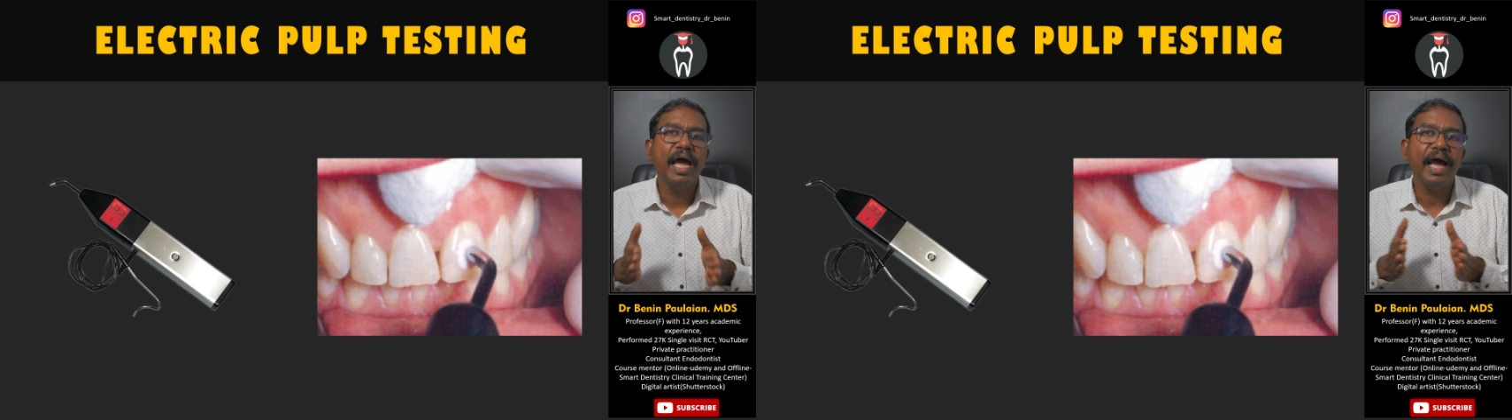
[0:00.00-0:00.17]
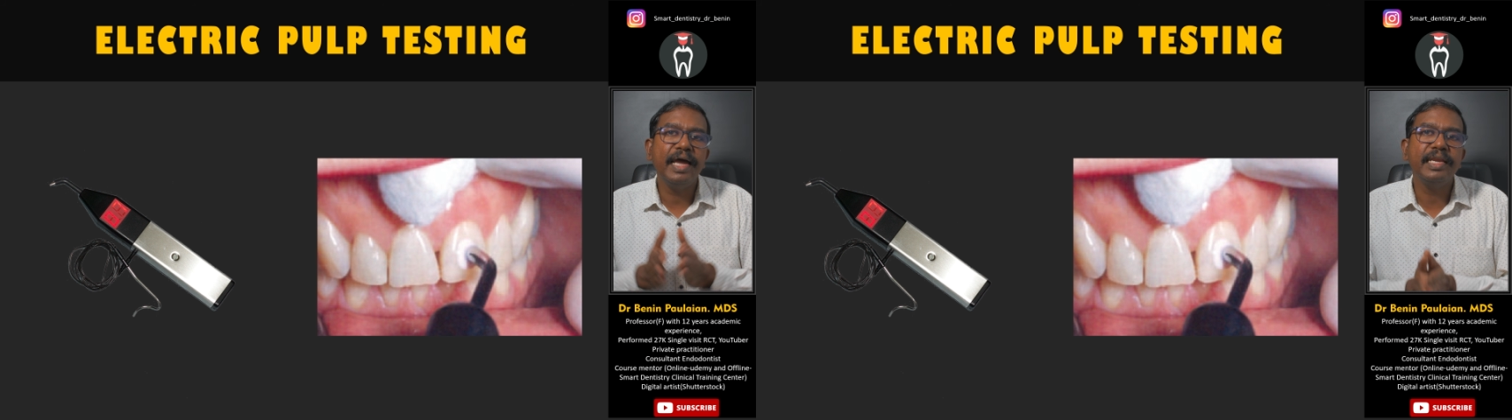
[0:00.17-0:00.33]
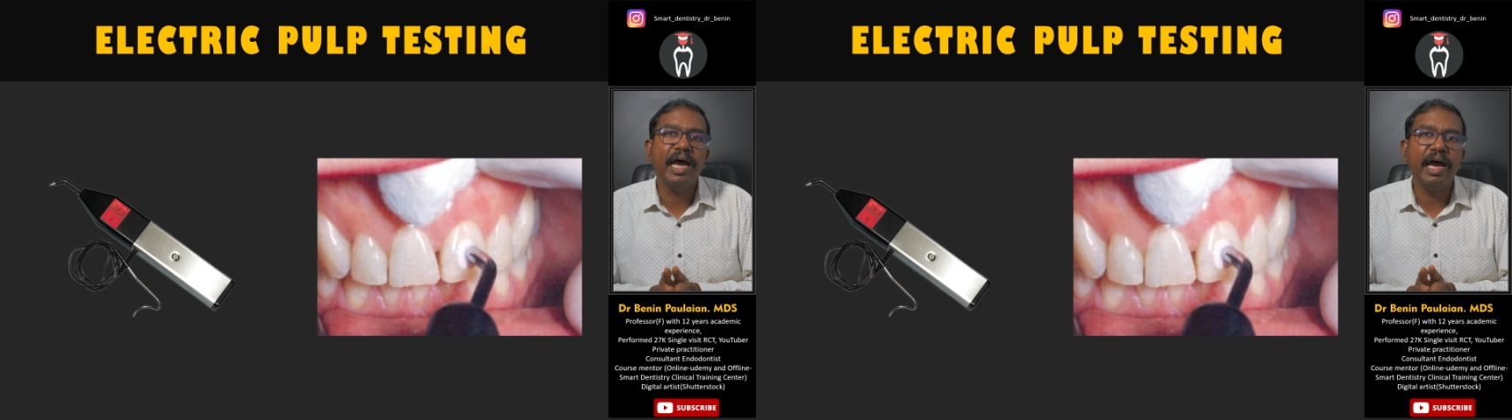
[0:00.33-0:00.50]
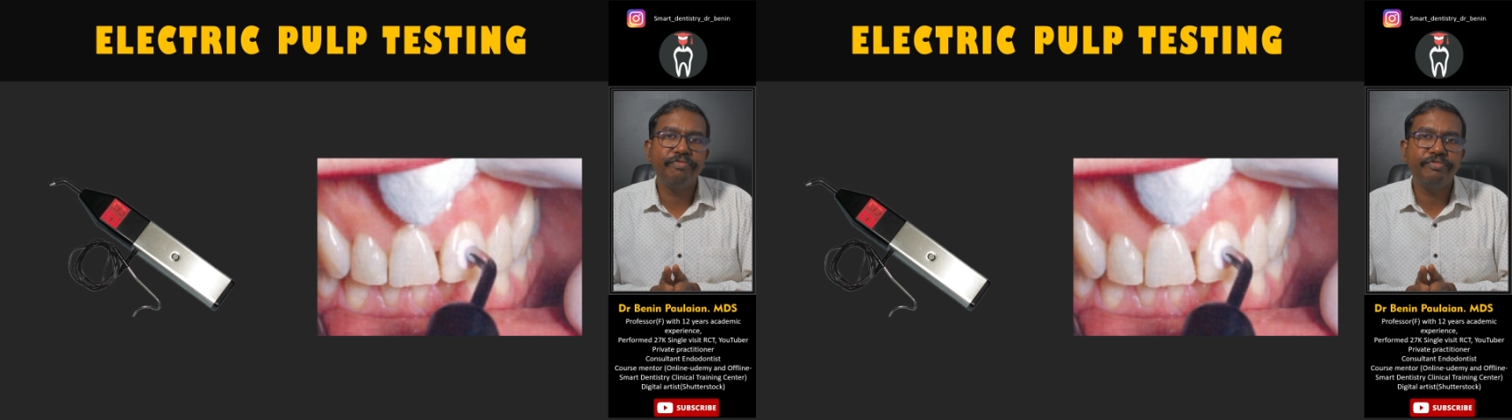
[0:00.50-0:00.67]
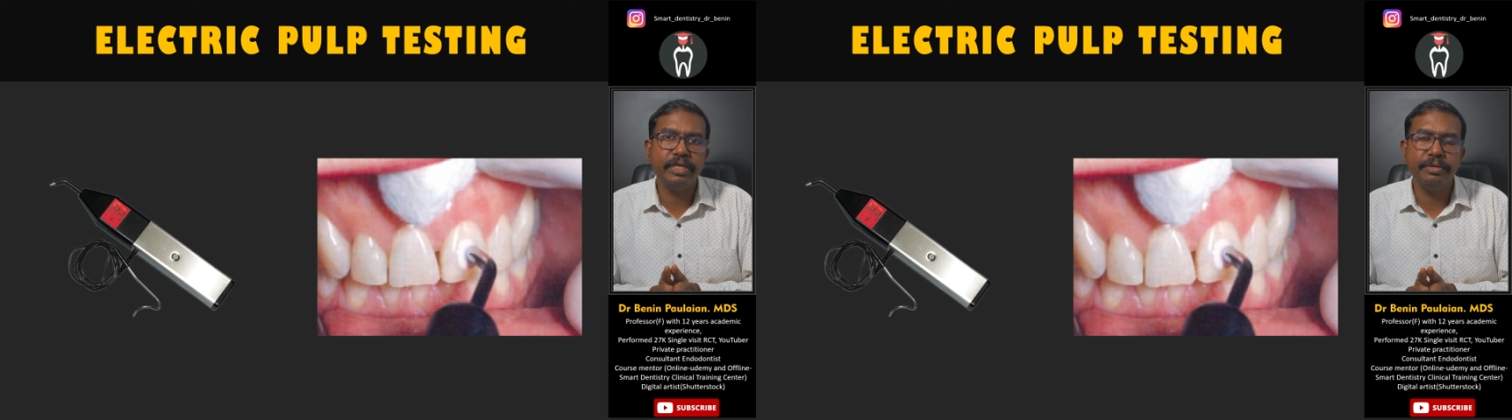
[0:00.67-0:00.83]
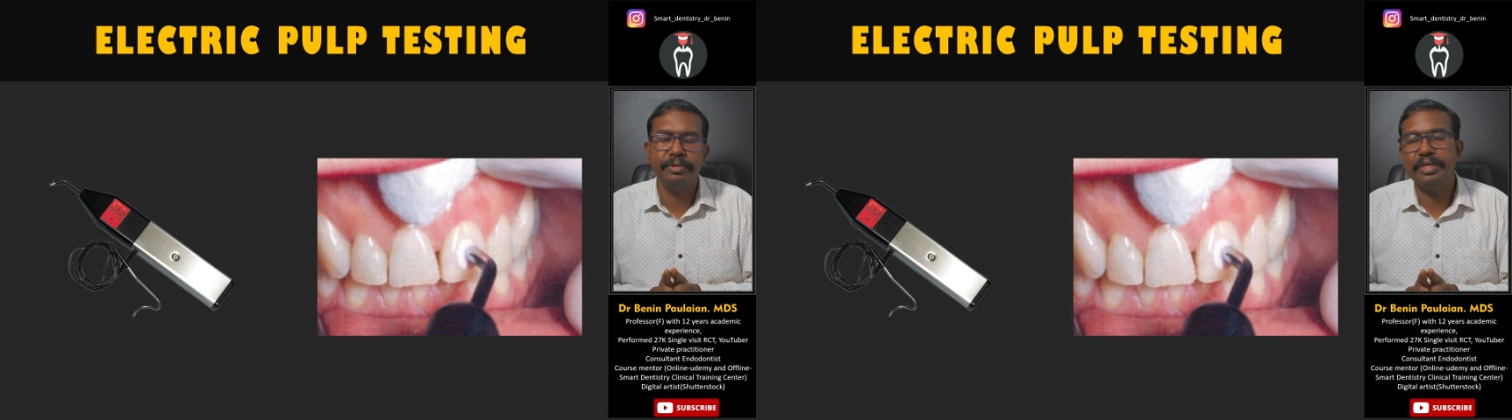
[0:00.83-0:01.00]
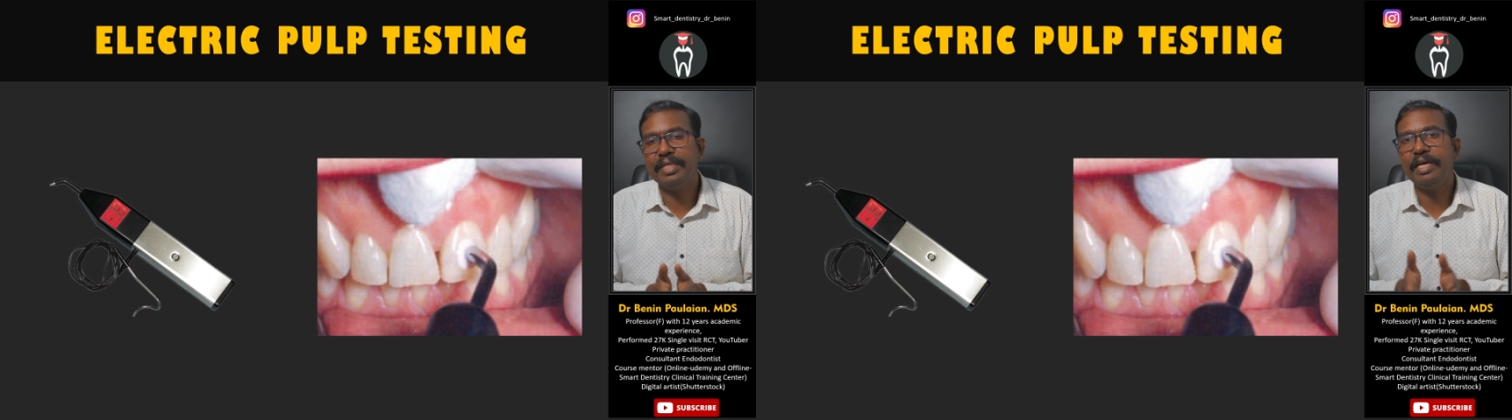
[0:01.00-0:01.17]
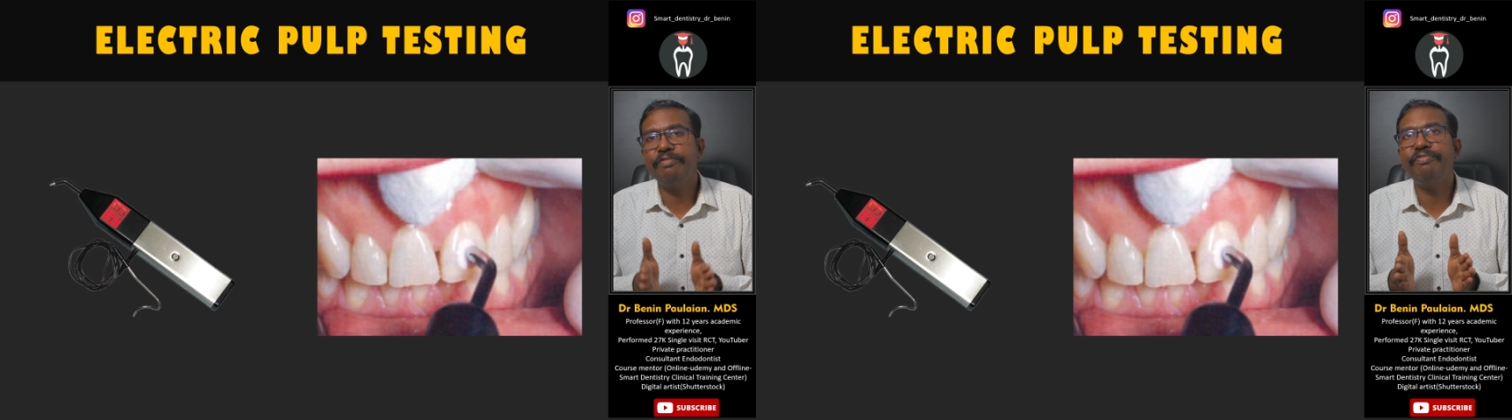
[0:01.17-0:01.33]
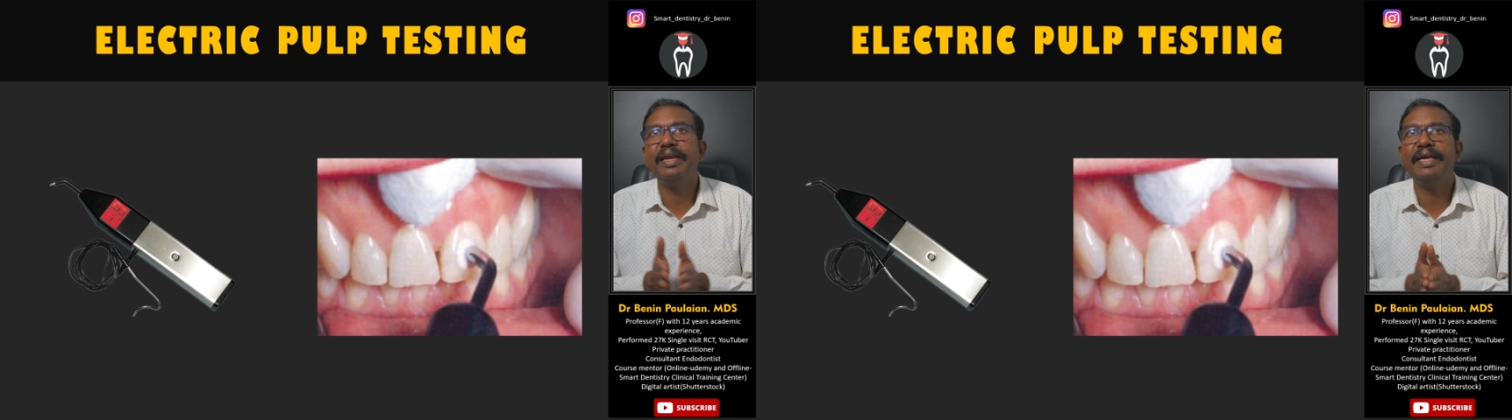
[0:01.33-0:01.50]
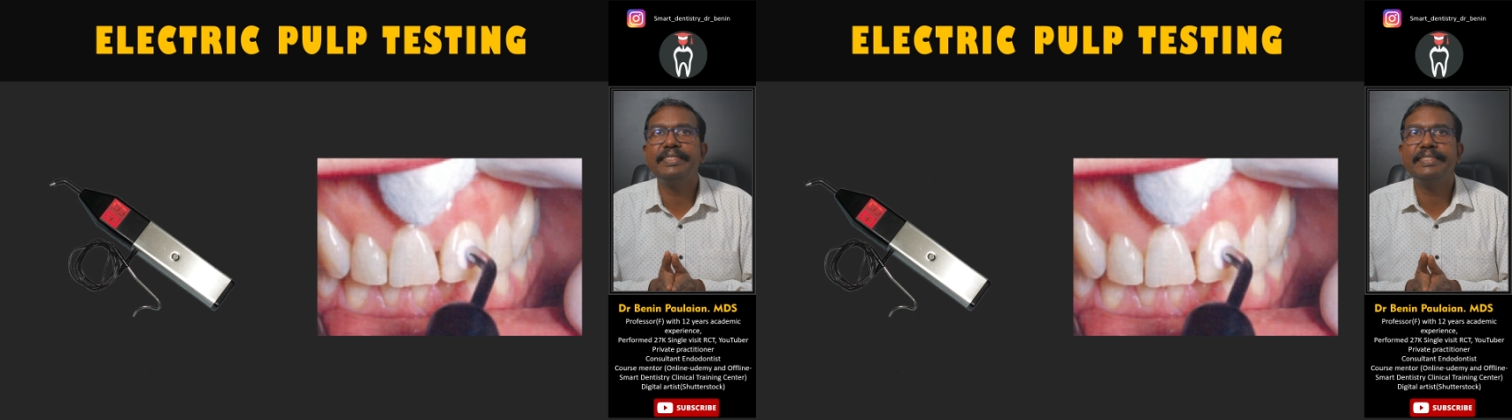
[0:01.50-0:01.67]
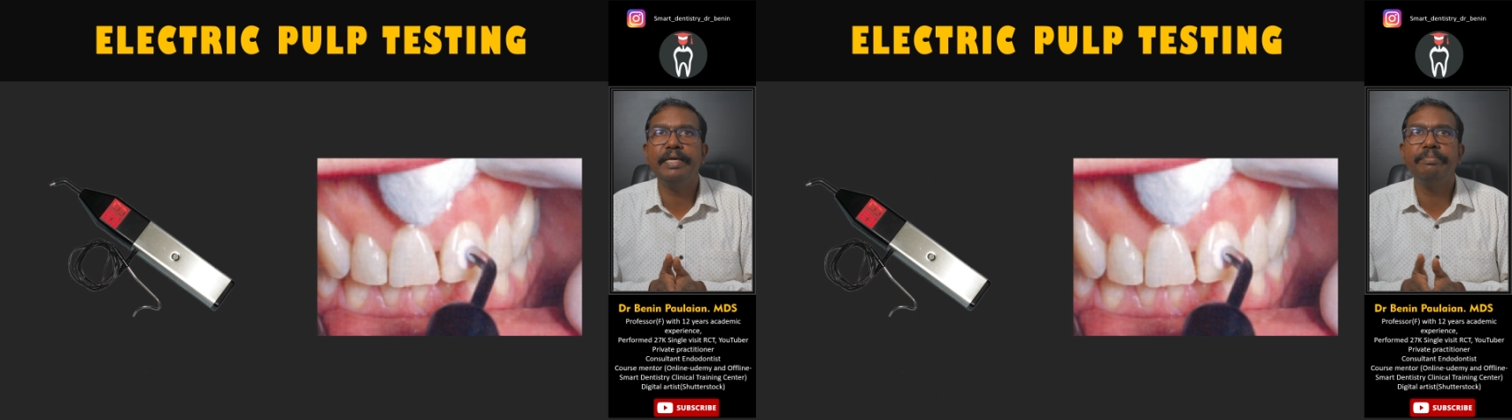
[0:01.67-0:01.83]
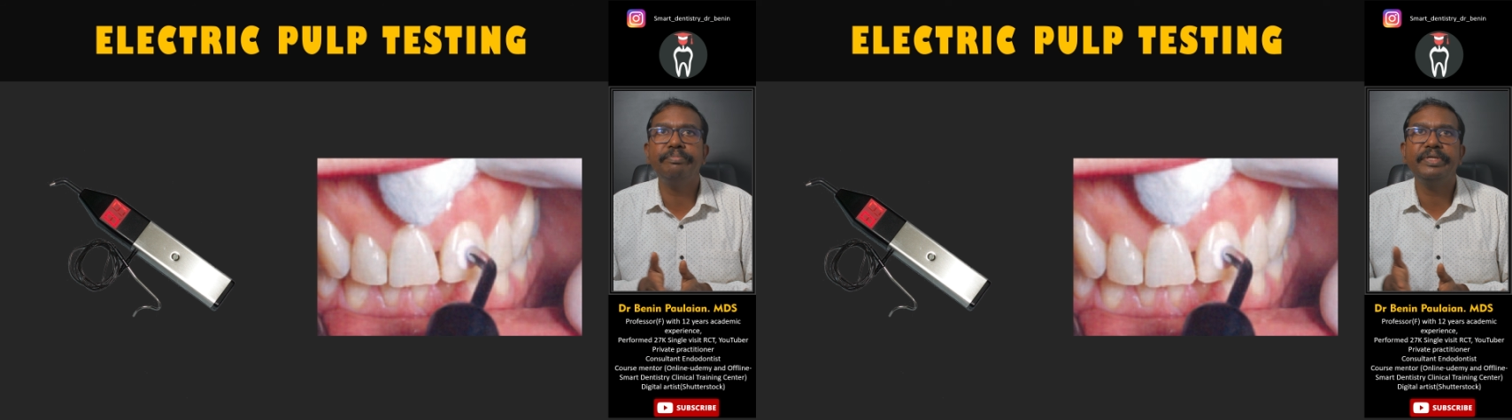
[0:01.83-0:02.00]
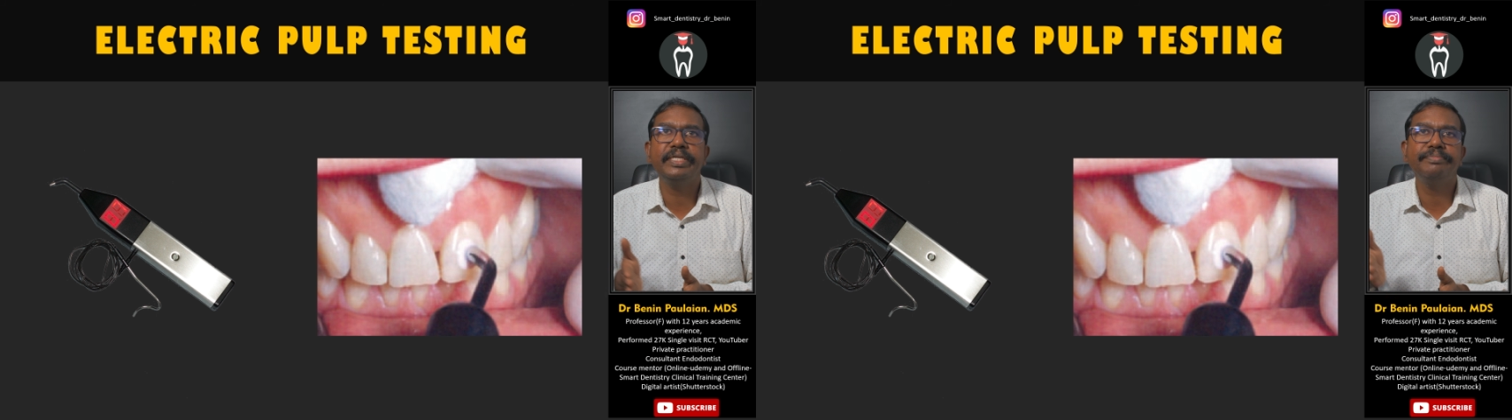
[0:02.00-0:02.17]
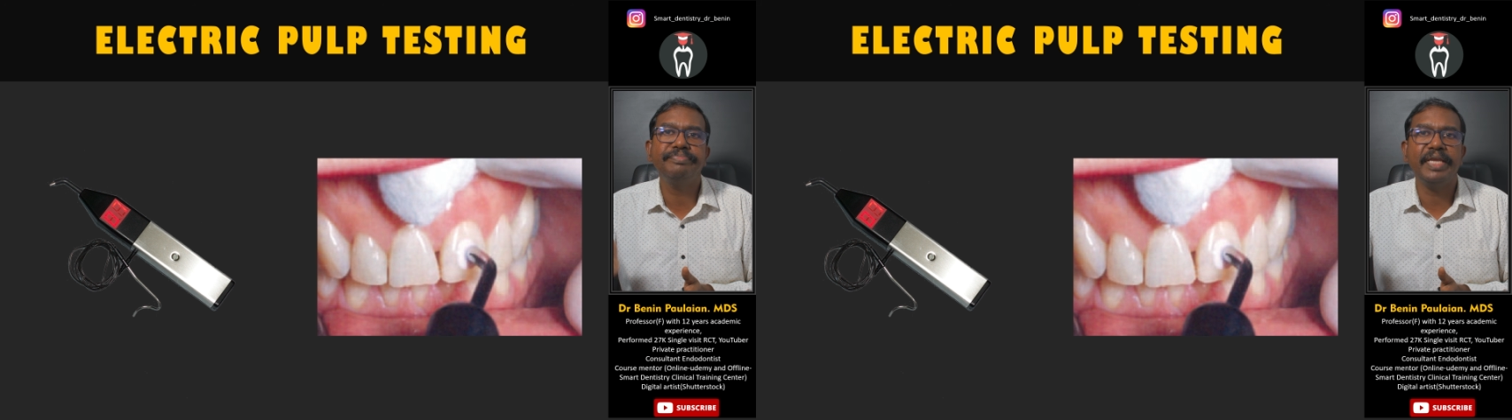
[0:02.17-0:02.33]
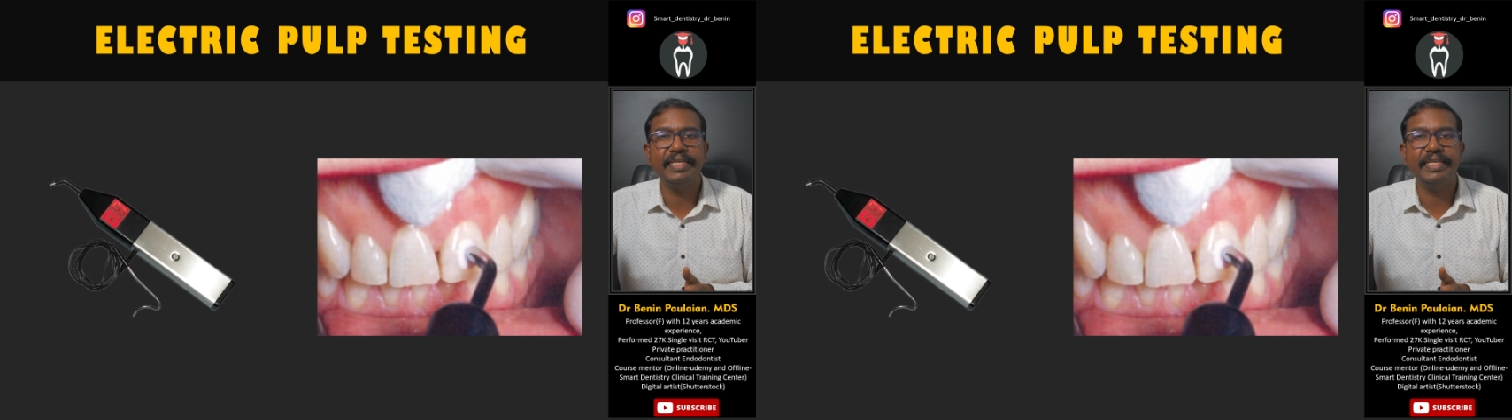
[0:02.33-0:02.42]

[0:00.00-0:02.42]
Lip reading: And after doing that, for example,